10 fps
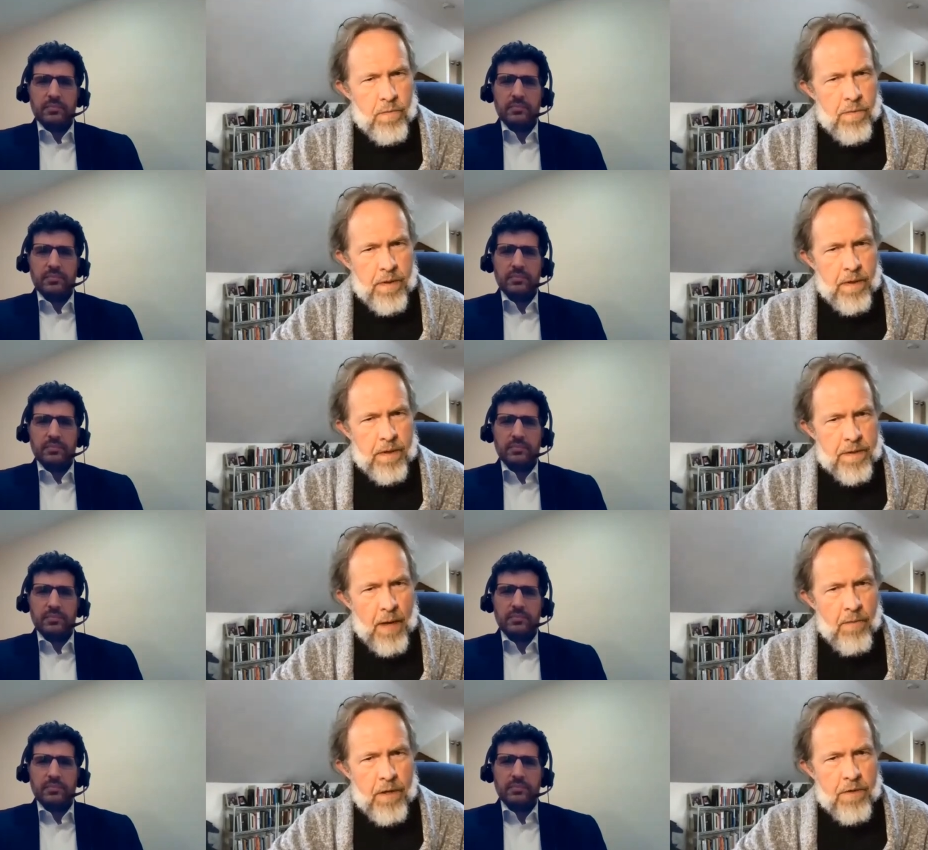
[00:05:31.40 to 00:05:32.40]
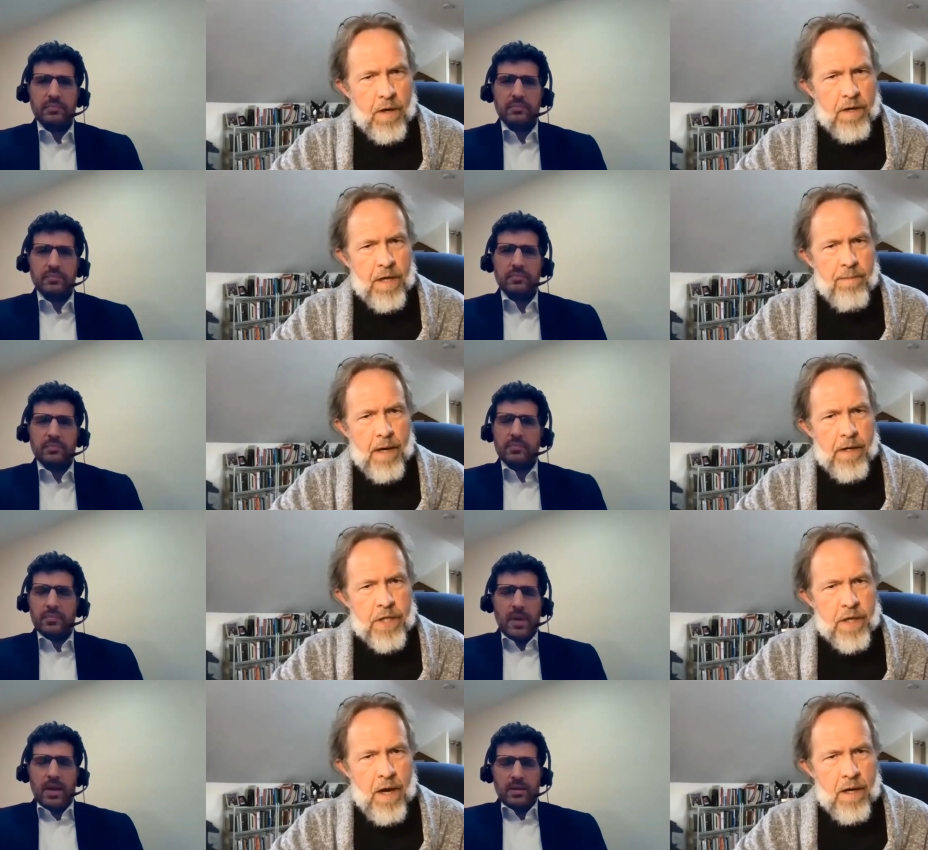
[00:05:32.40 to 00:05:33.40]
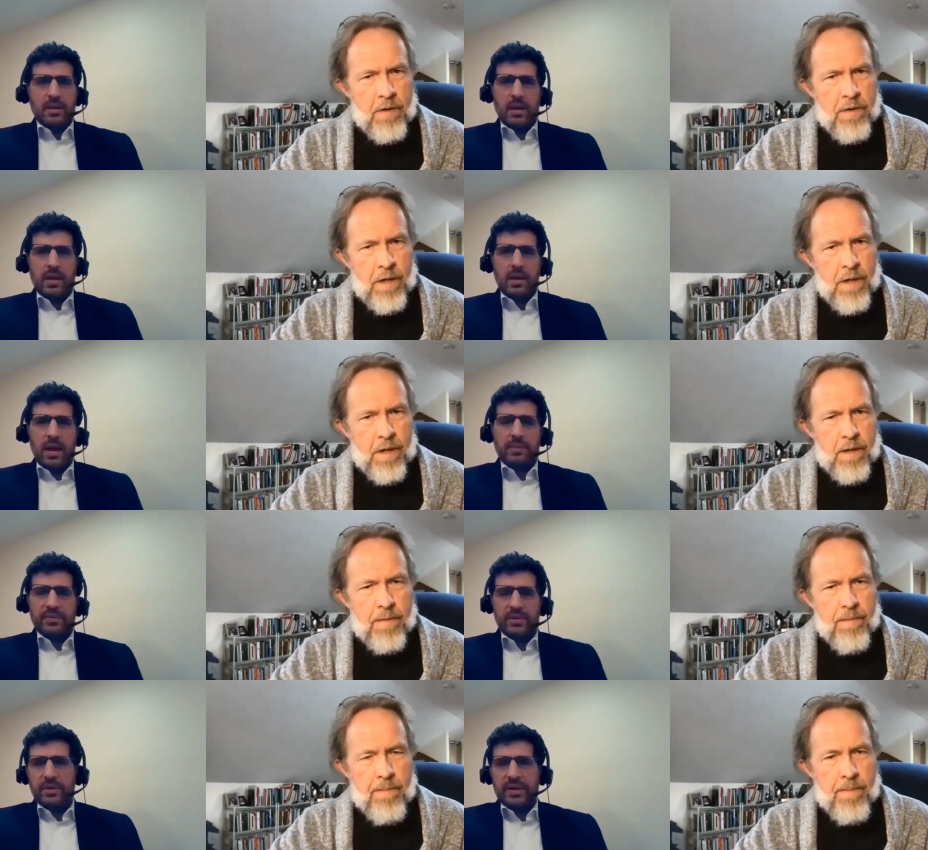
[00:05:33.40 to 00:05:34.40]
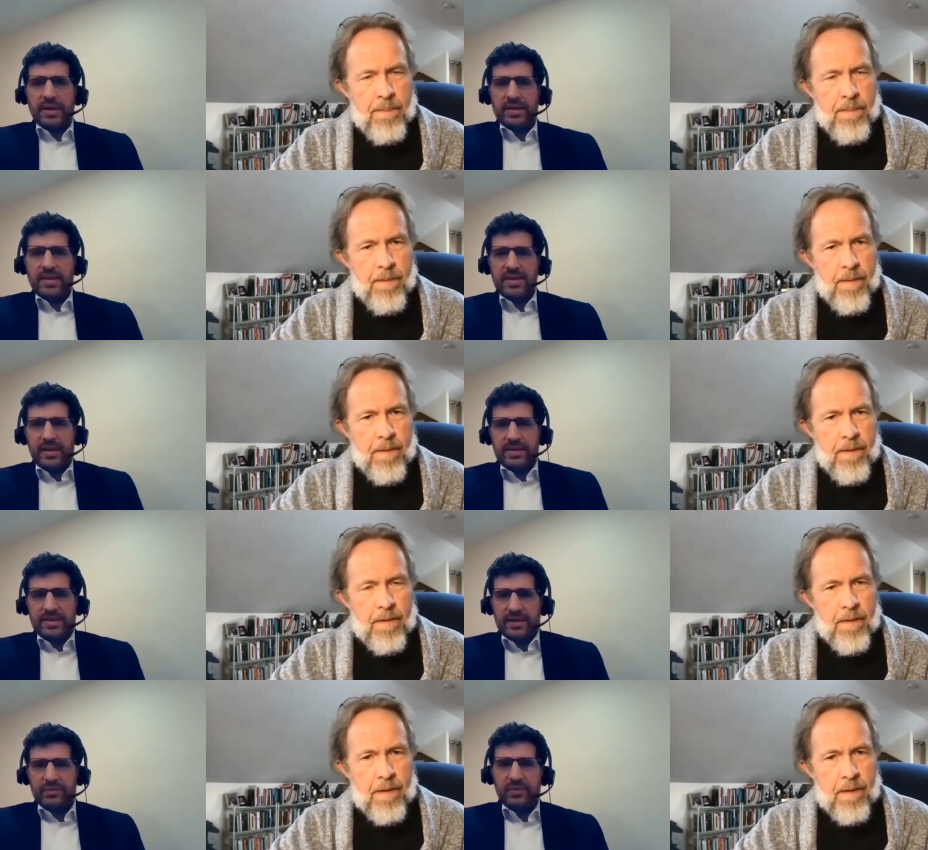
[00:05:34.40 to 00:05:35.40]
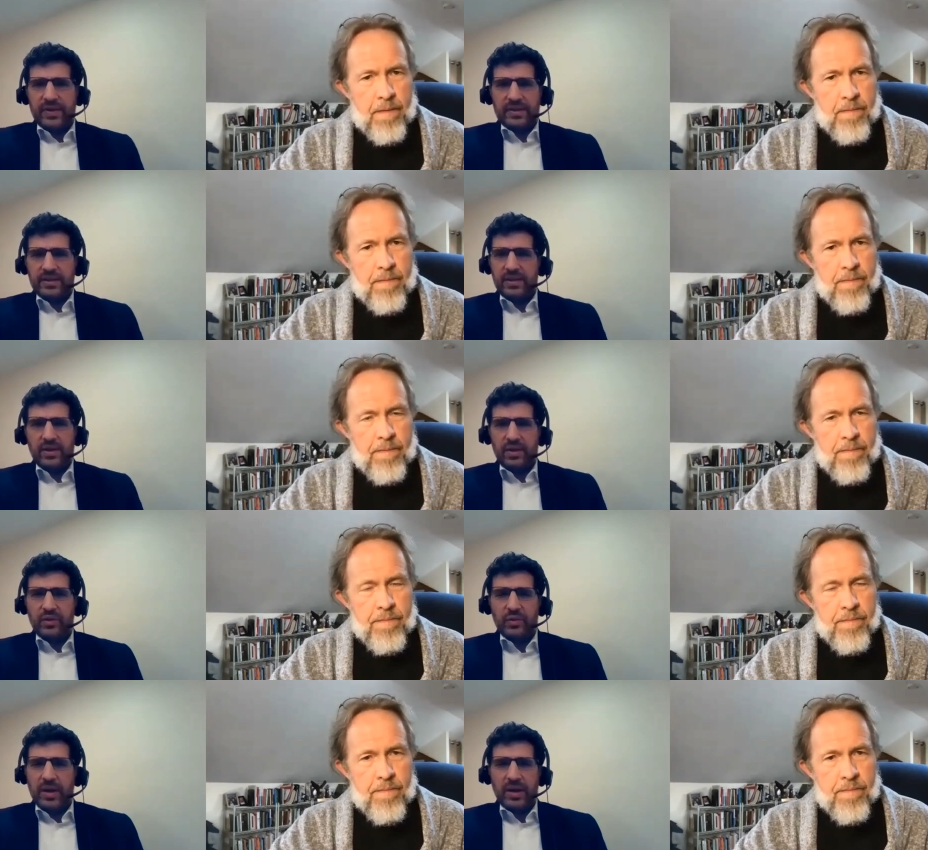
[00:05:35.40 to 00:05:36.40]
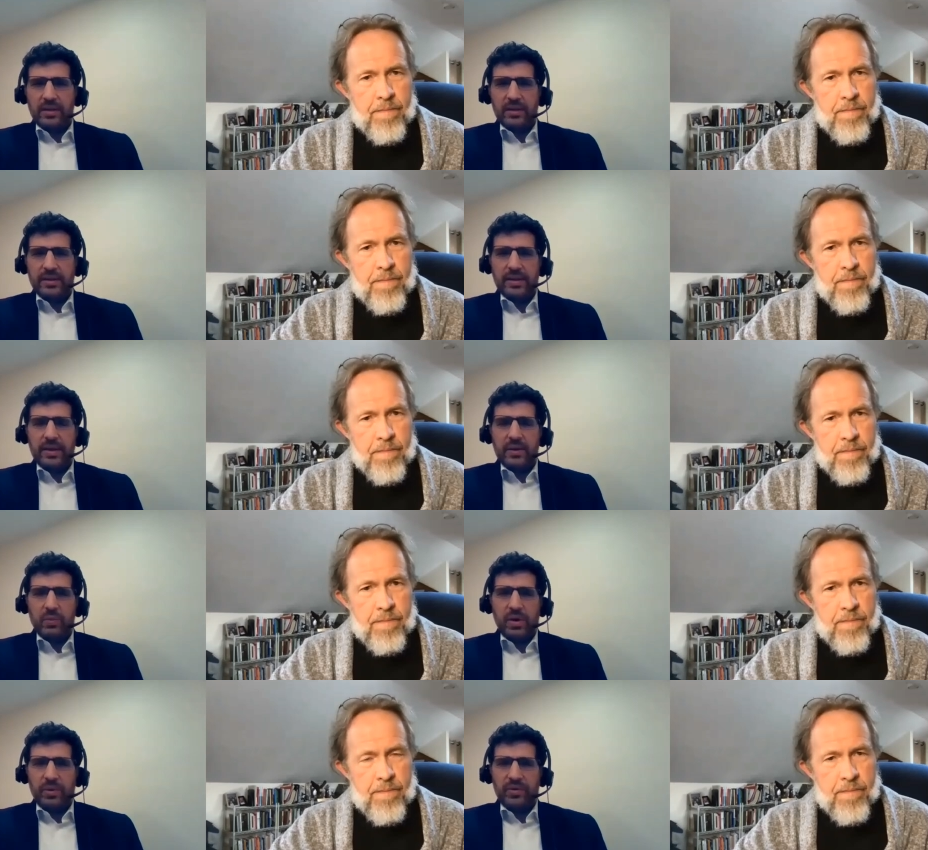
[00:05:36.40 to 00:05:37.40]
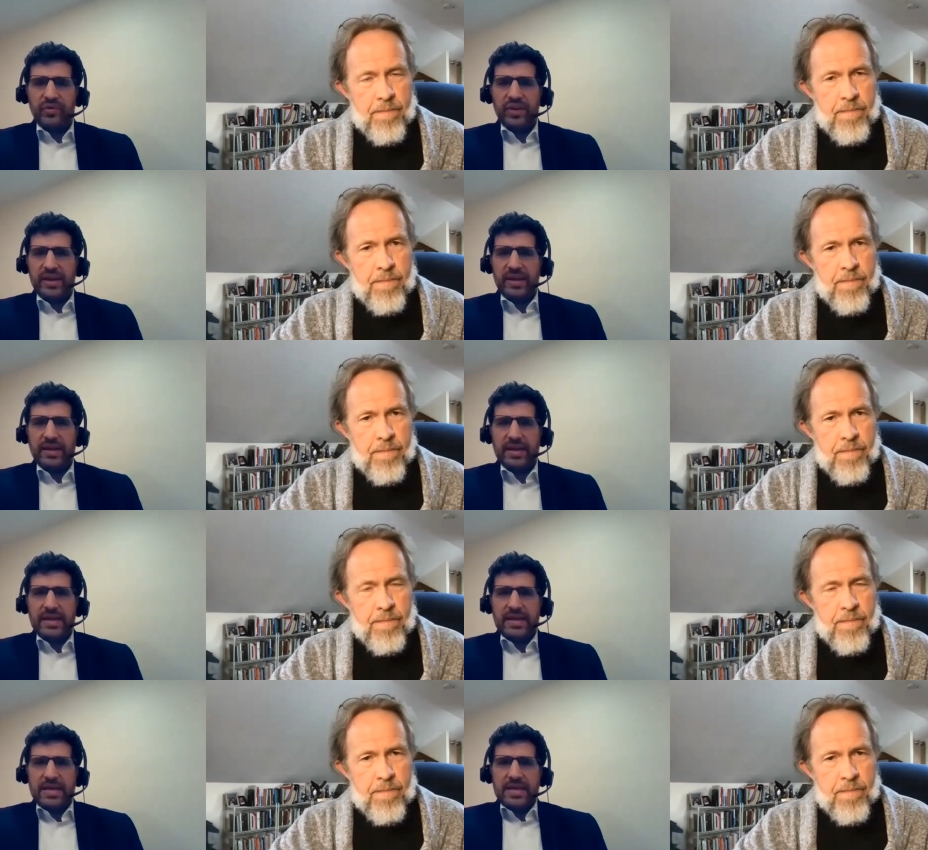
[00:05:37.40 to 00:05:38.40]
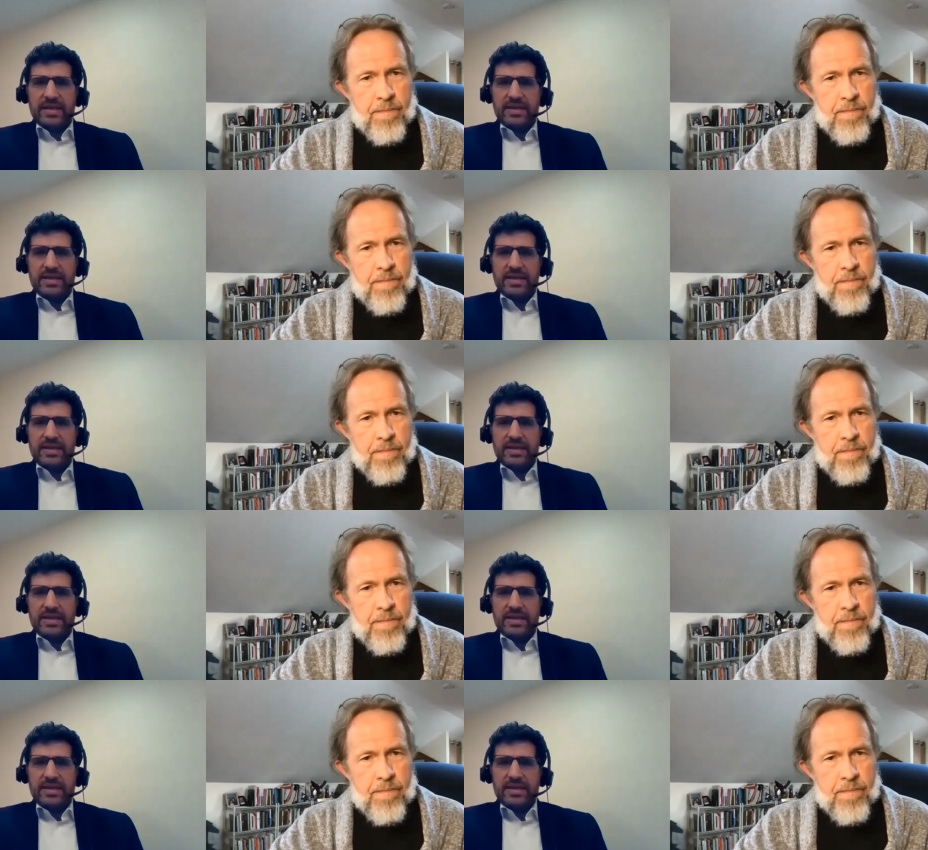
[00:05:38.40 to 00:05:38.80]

Speaker 1: Is that what you're talking about in Chicago?
Speaker 2: Yeah, absolutely. And I think that's reflected here as well, where we're seeing this